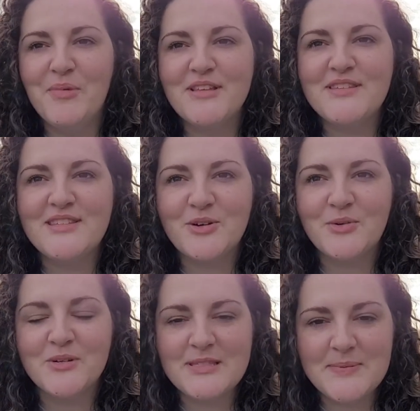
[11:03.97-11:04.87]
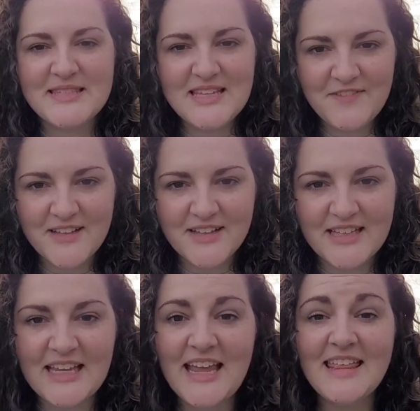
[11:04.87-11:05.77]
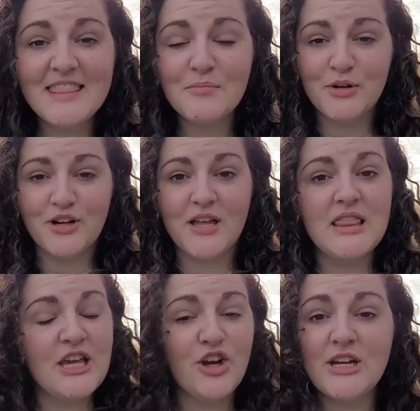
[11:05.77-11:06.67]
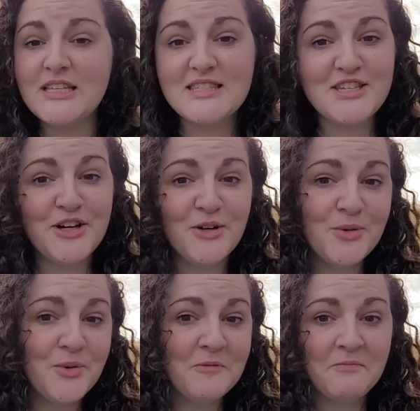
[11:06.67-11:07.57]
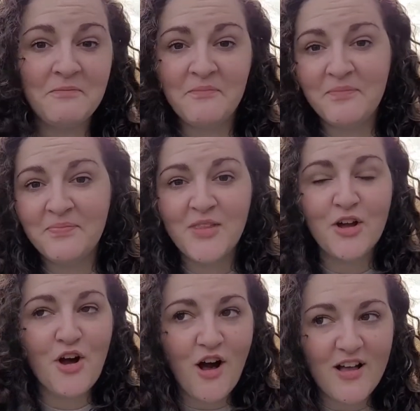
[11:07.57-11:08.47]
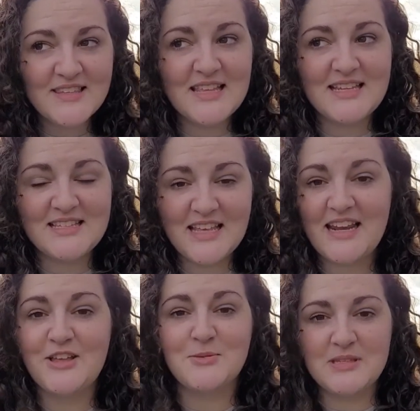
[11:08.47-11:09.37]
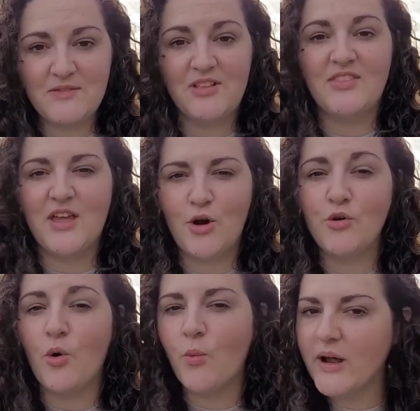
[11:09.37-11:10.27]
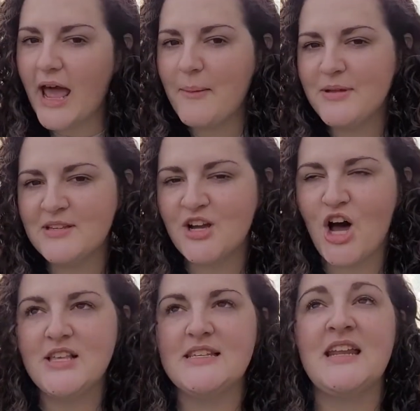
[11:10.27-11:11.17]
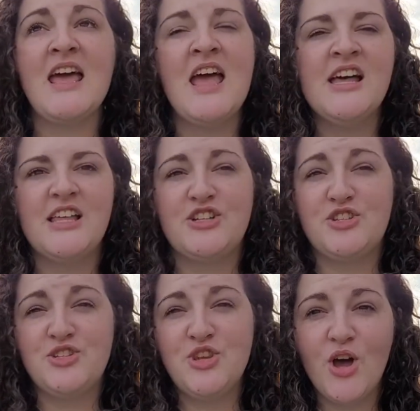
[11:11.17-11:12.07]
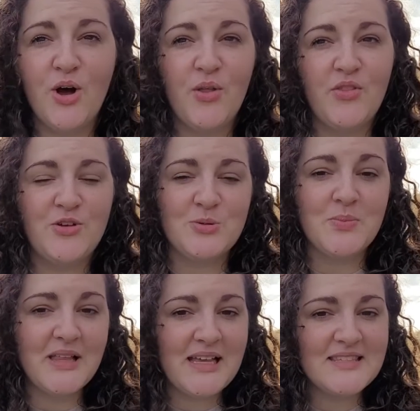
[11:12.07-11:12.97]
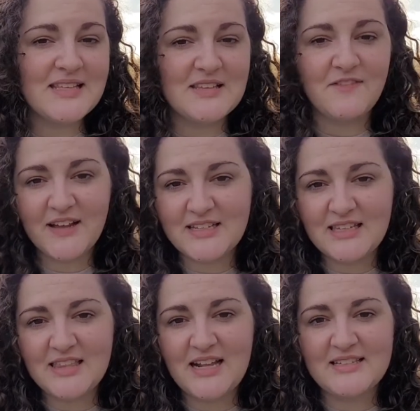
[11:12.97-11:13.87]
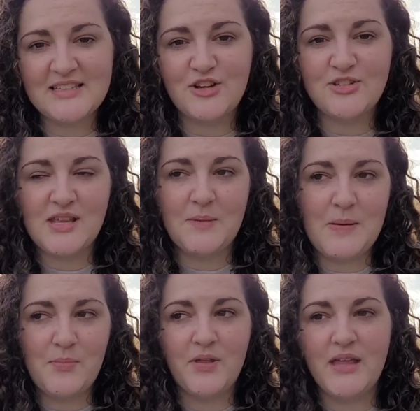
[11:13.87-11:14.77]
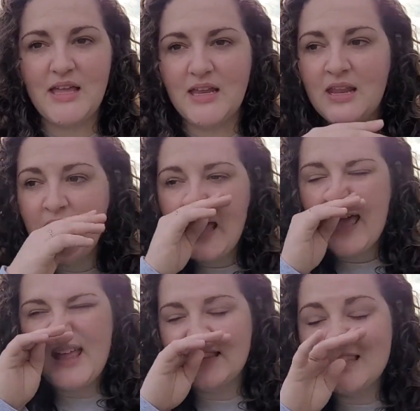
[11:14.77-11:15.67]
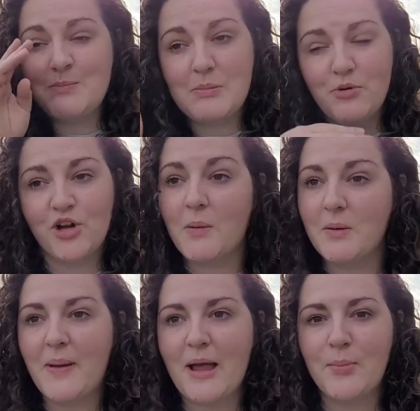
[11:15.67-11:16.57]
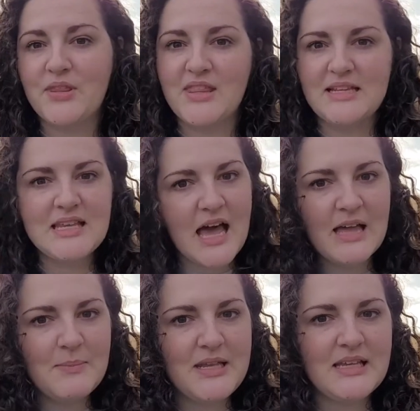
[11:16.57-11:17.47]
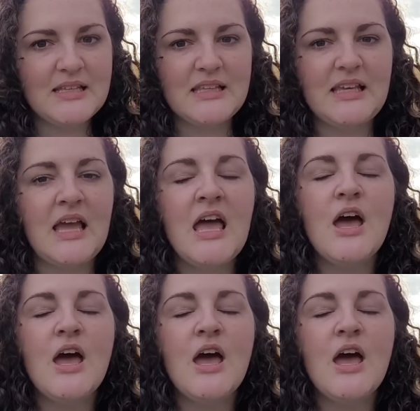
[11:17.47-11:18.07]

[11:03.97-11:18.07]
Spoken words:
So specifically in the book, there is no cause that is laid out specifically. They don't know what happened to cause it. They just know that there's a place that's affecting things and they're sending people in and some people are coming back, but then they die immediately.